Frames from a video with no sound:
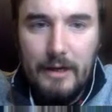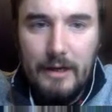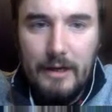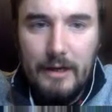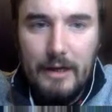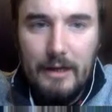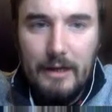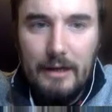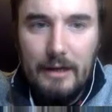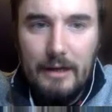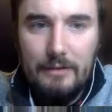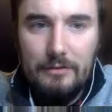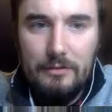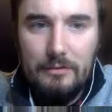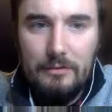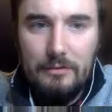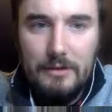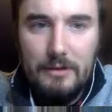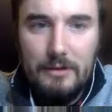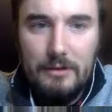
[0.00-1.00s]
And you have to
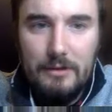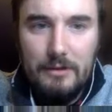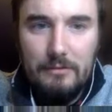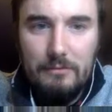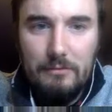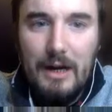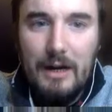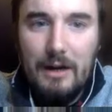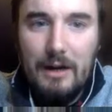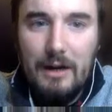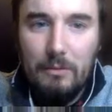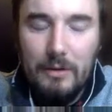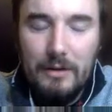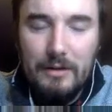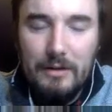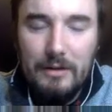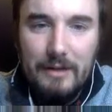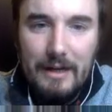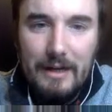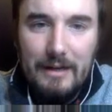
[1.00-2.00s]
wonder, wow, what
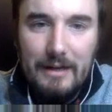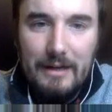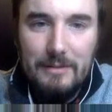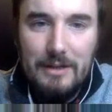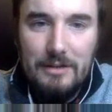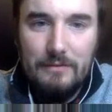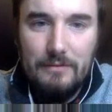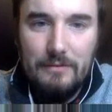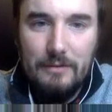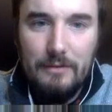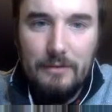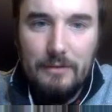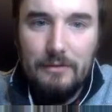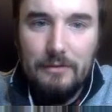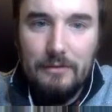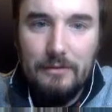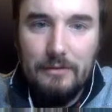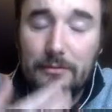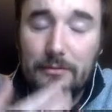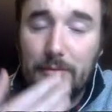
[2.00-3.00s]
is the adaptation for this?
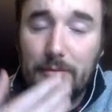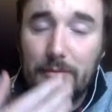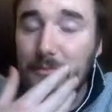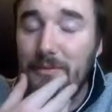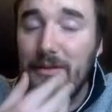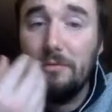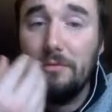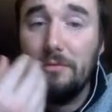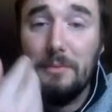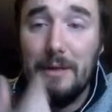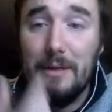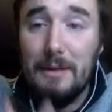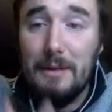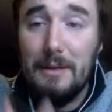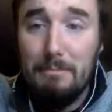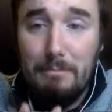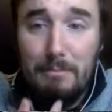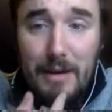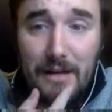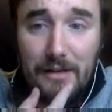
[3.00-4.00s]
These would be
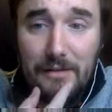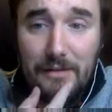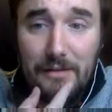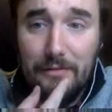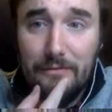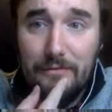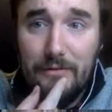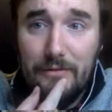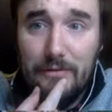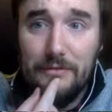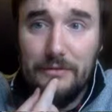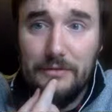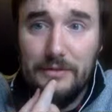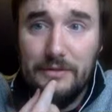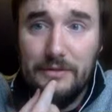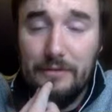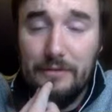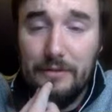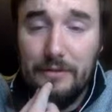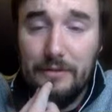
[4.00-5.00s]
amazing fossil
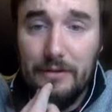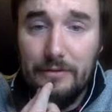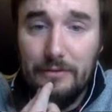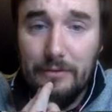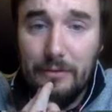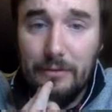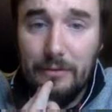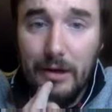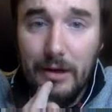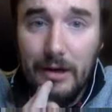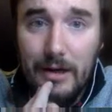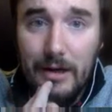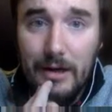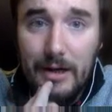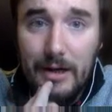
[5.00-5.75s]
teeth to look for.